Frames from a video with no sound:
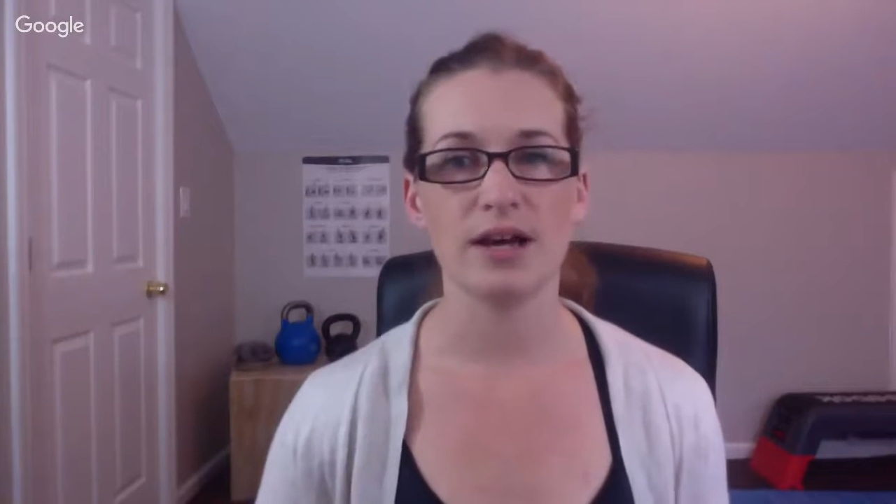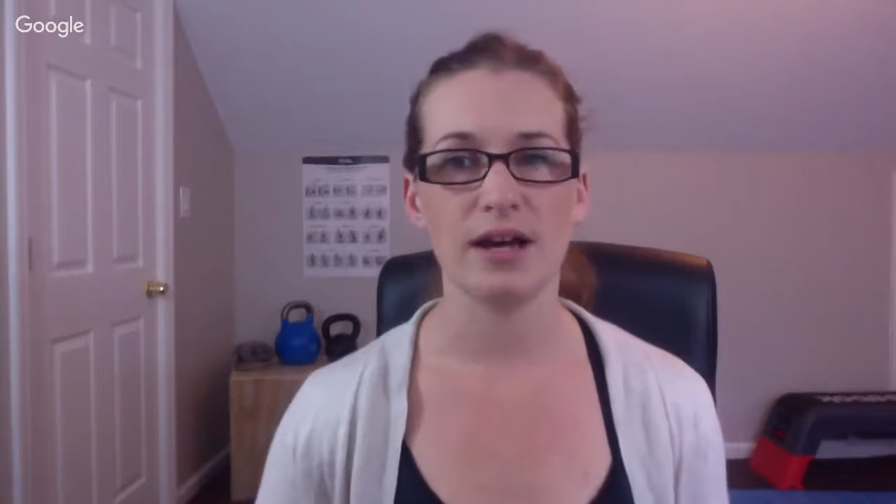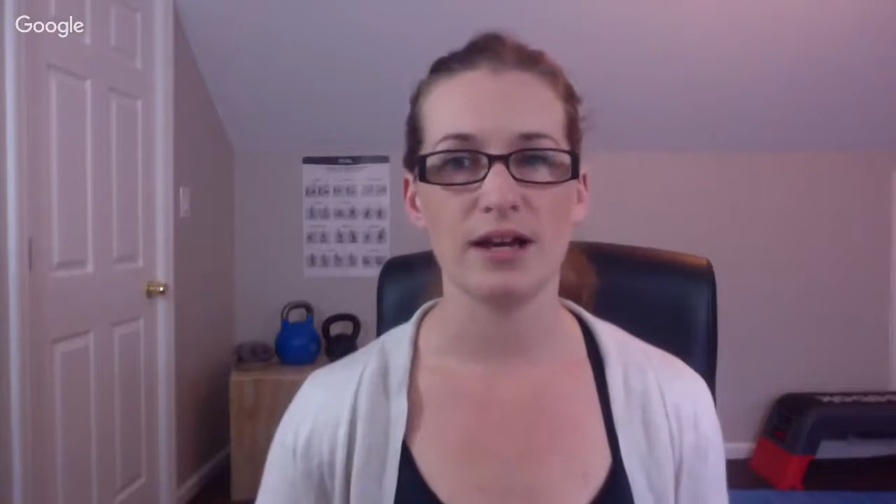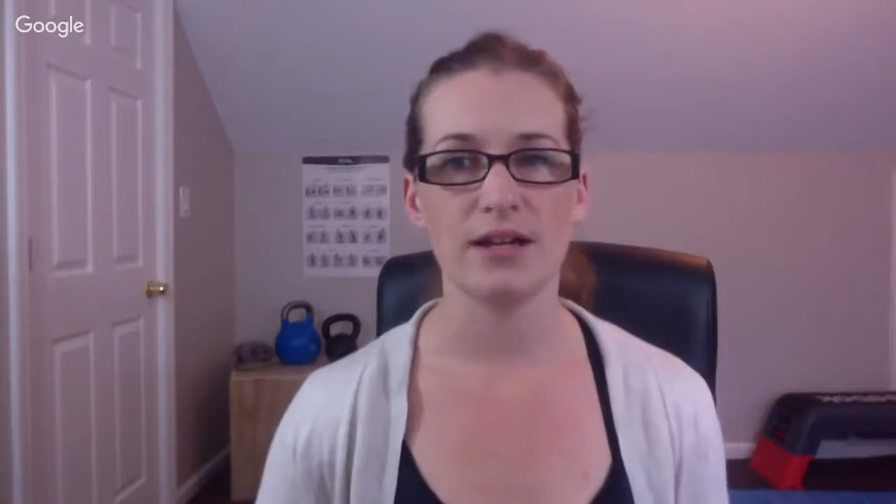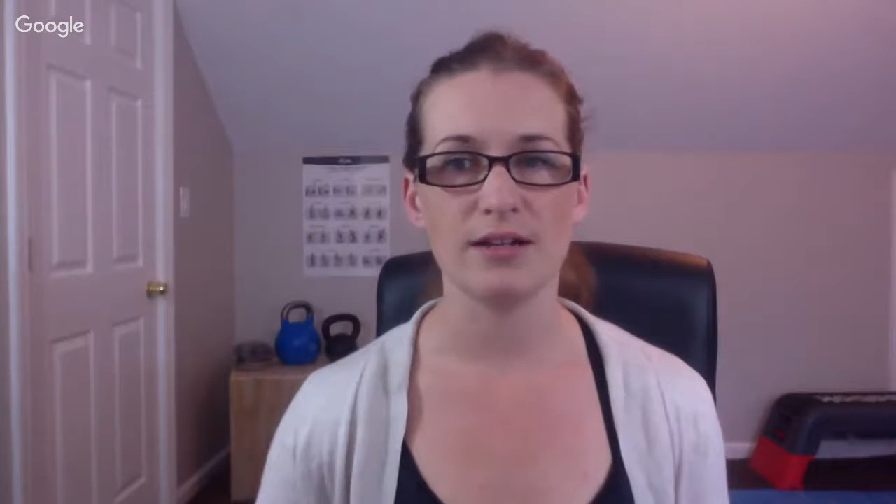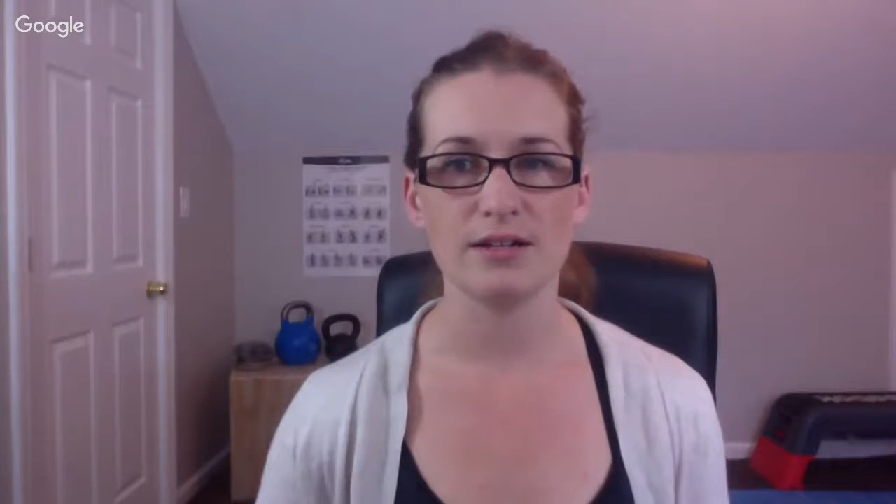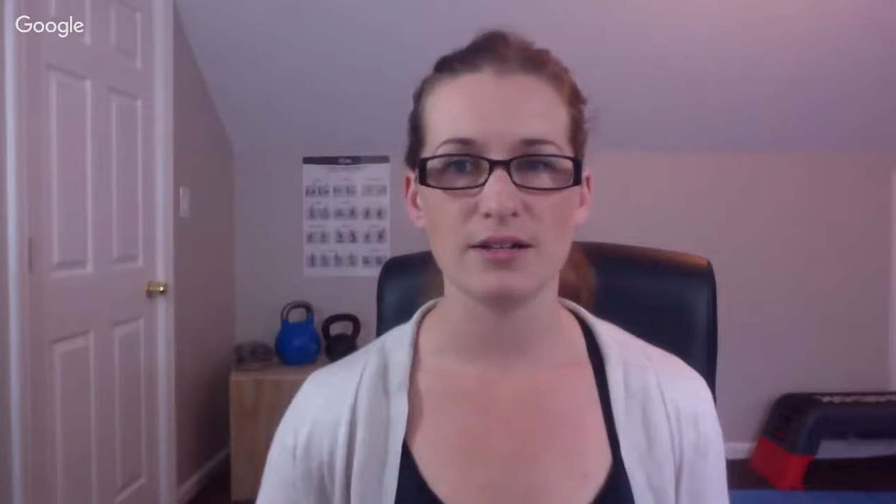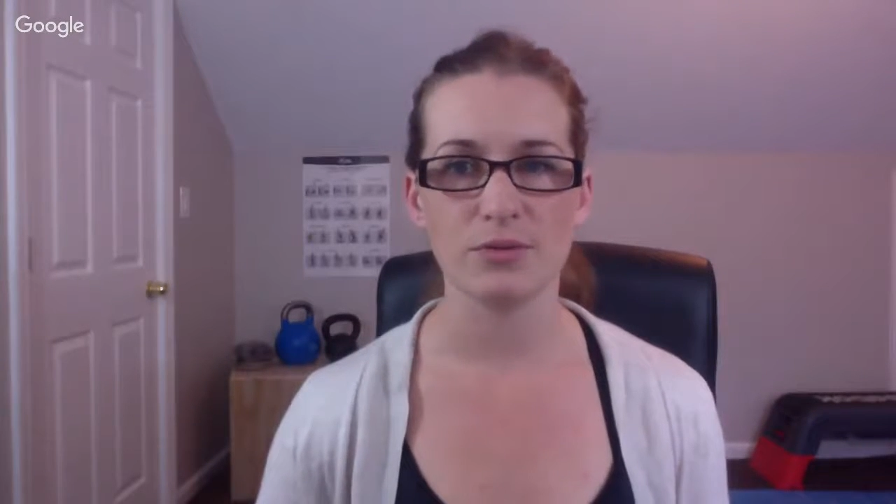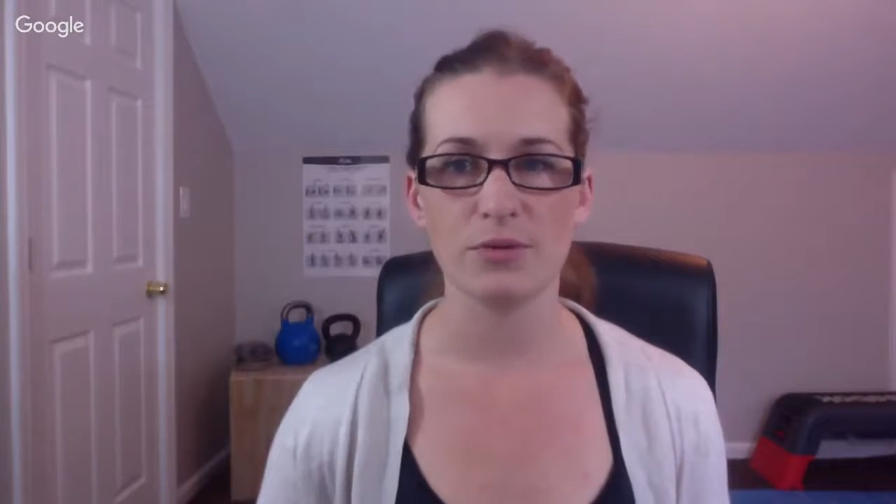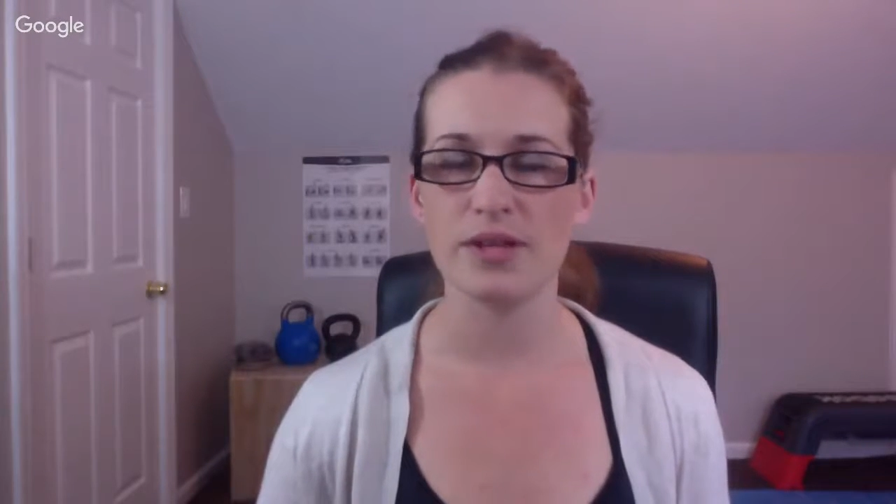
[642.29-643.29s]
and
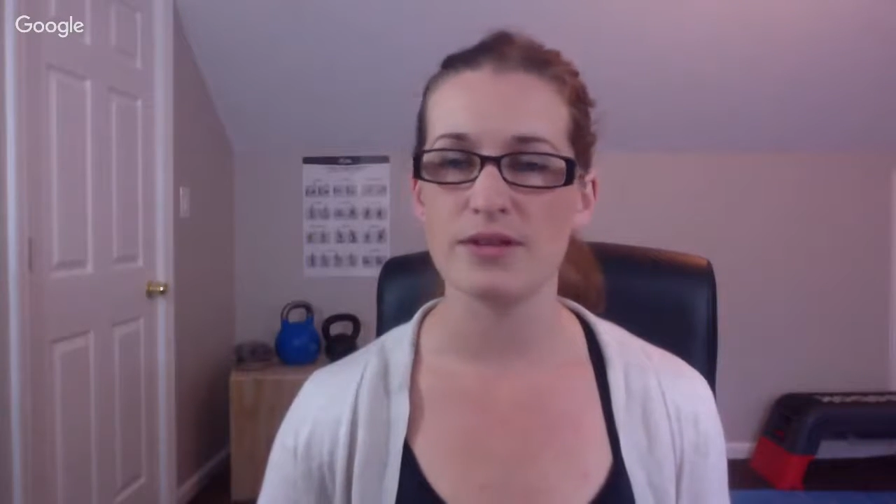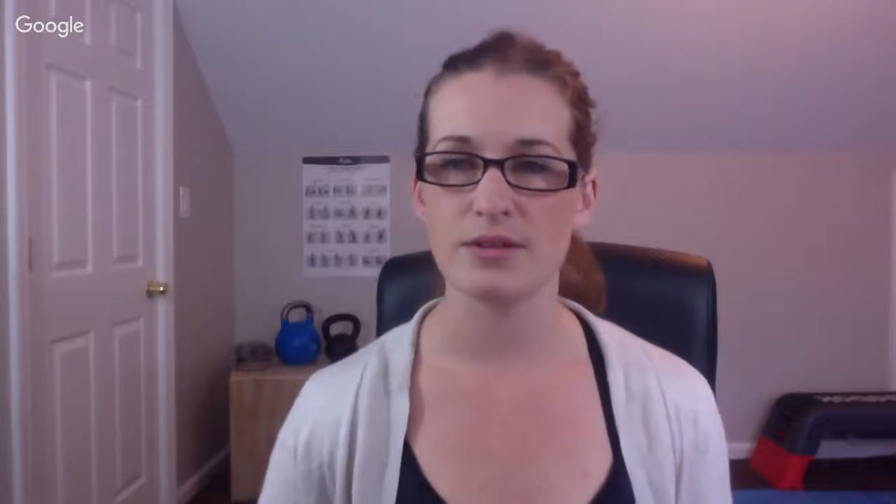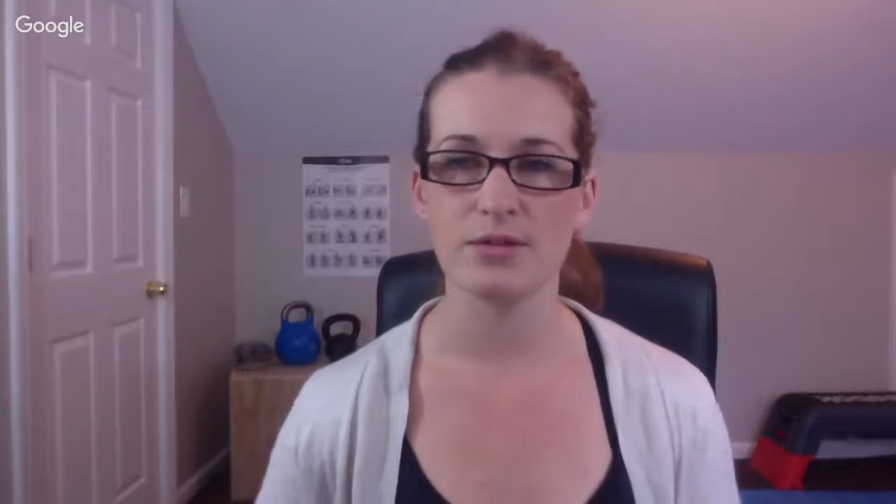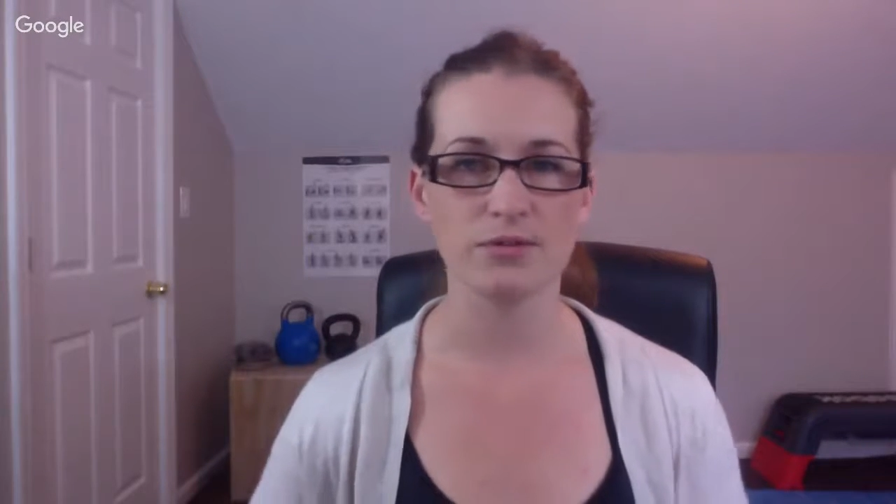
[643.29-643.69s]
with